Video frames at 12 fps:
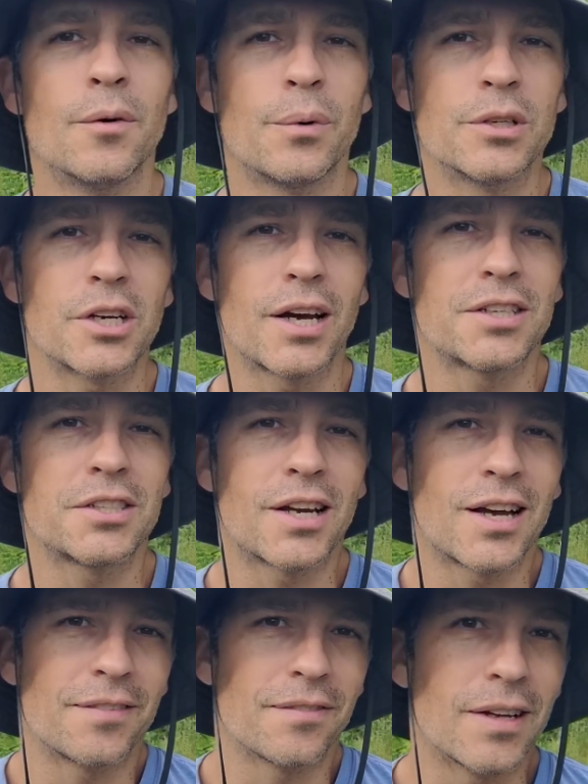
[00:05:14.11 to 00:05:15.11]
which I actually
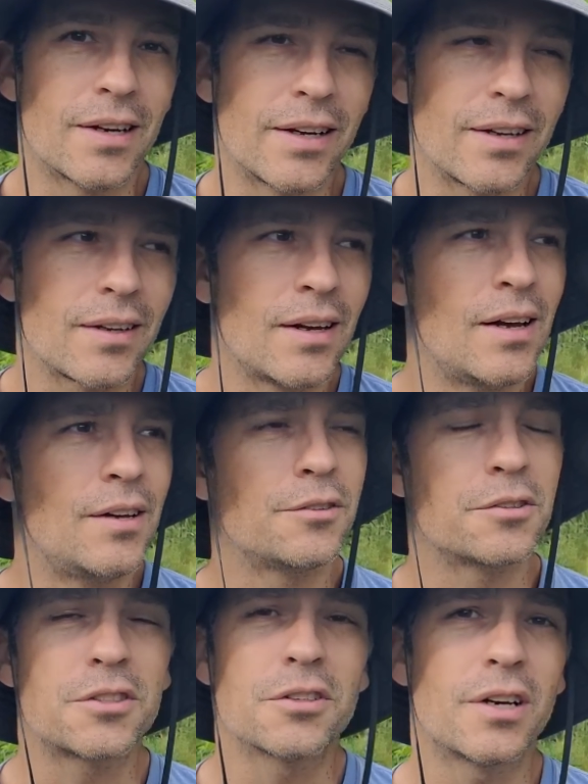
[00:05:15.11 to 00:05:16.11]
kind of like.
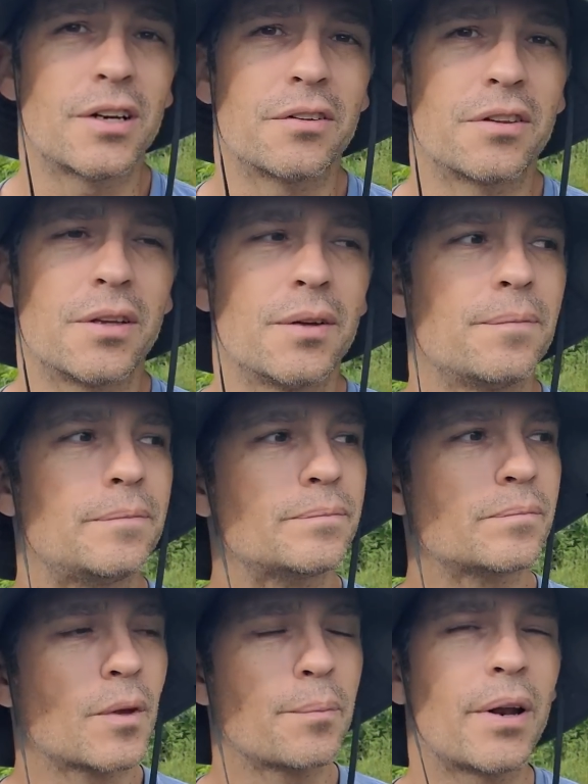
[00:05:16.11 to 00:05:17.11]
They're still healthy,
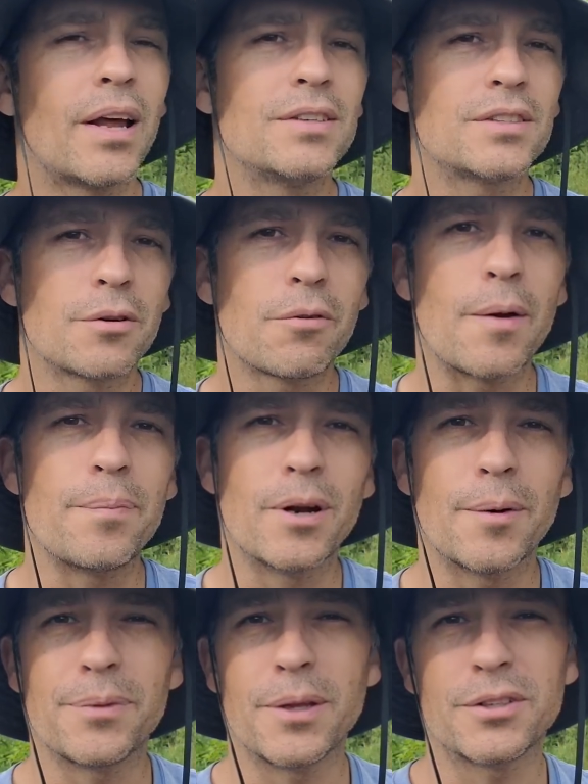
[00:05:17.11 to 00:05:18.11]
but as they ripen
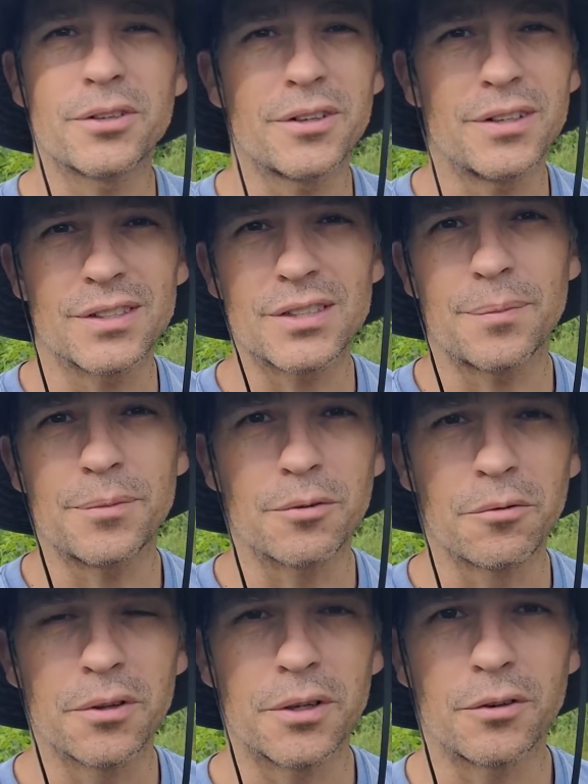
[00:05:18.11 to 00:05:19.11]
up, they turn into
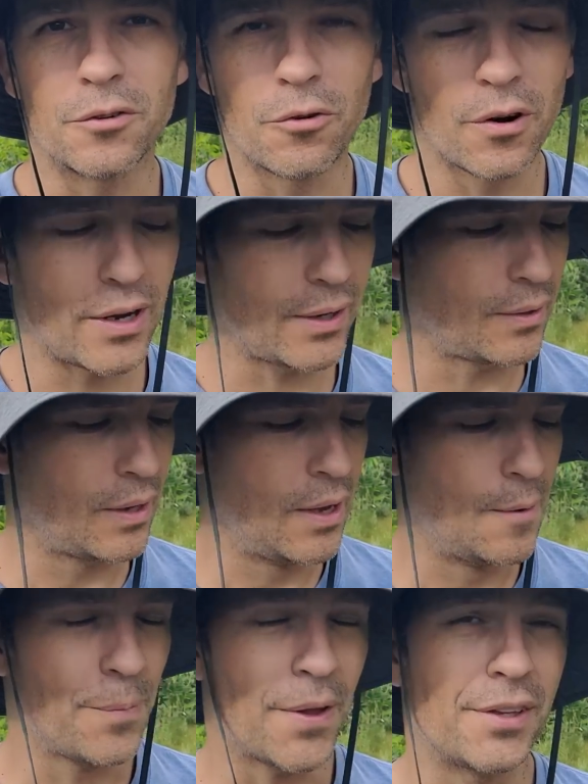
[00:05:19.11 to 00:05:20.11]
something really great.
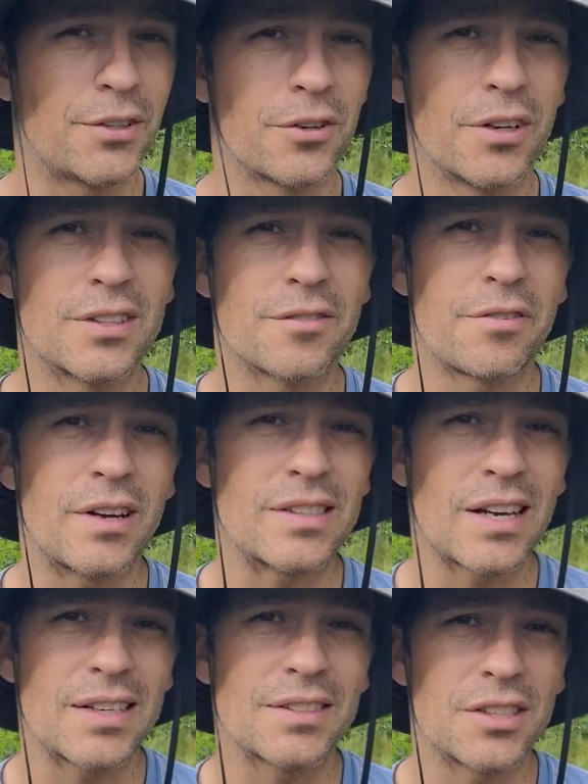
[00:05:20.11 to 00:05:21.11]
And they turn into
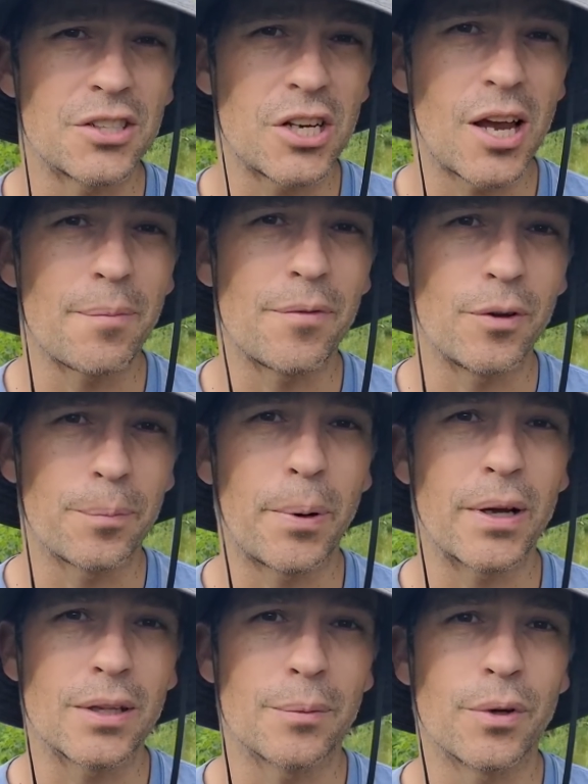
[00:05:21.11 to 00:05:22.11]
fantastic jam if you
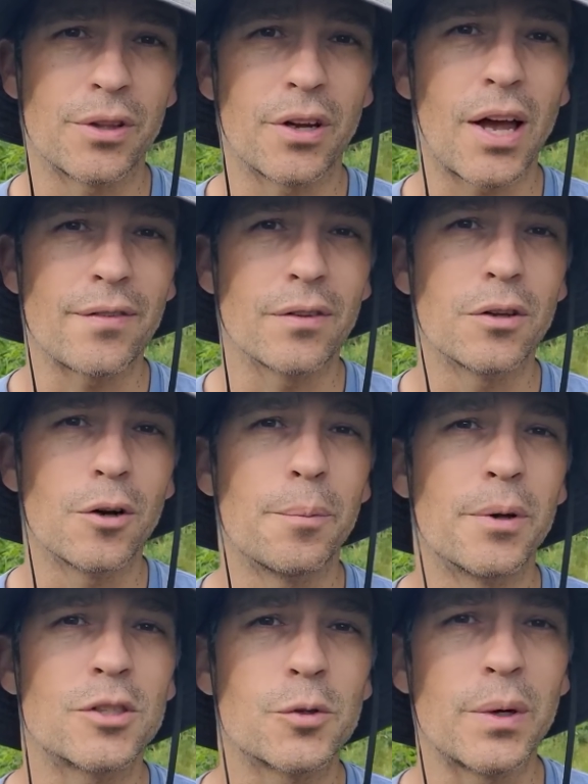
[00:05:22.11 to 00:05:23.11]
pick them when they have a little
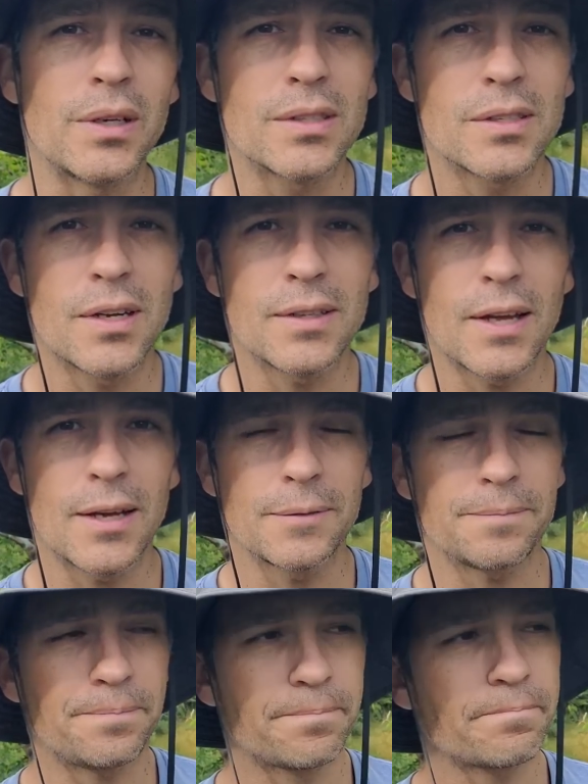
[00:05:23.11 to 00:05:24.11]
bit of sweetness like that.
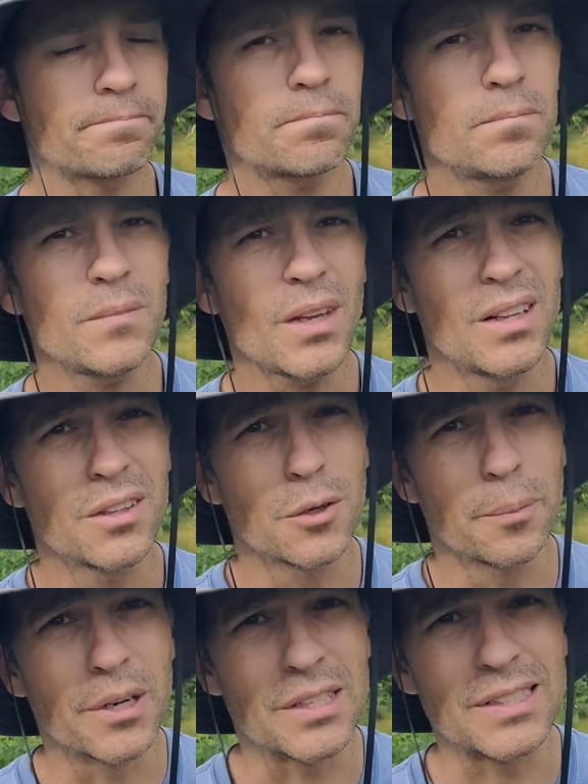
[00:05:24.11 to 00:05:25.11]
A
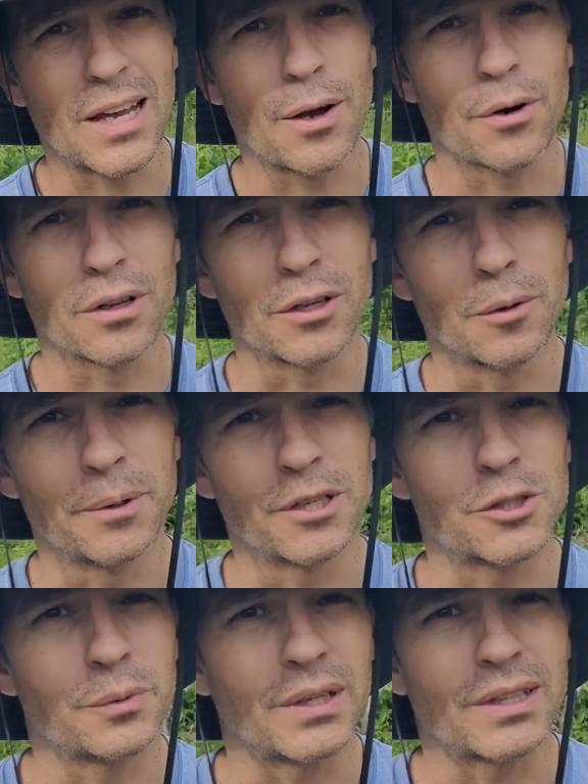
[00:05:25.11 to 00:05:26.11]
little bit of sour, a little bit of
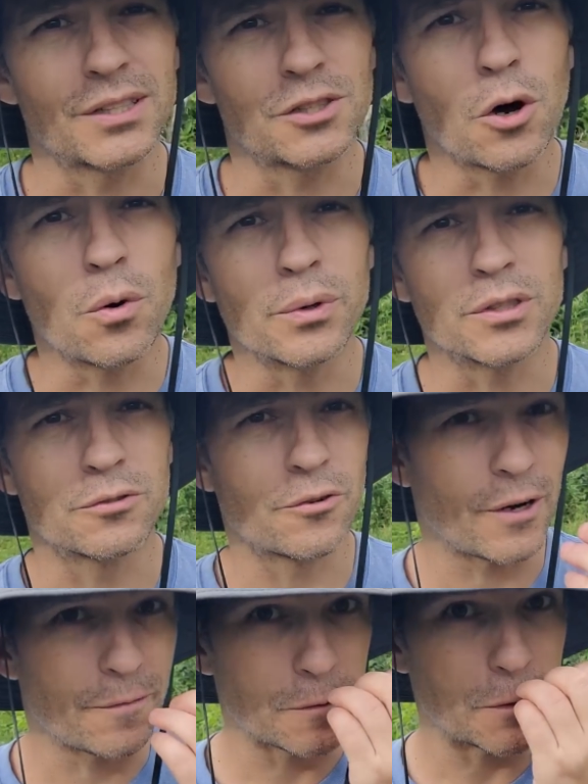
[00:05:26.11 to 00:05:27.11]
sweet. That's always
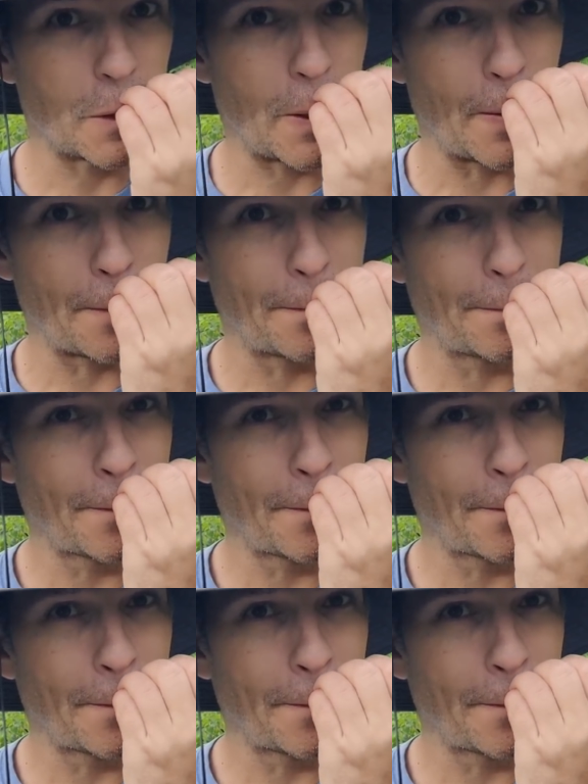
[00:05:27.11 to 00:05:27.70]
great for jam.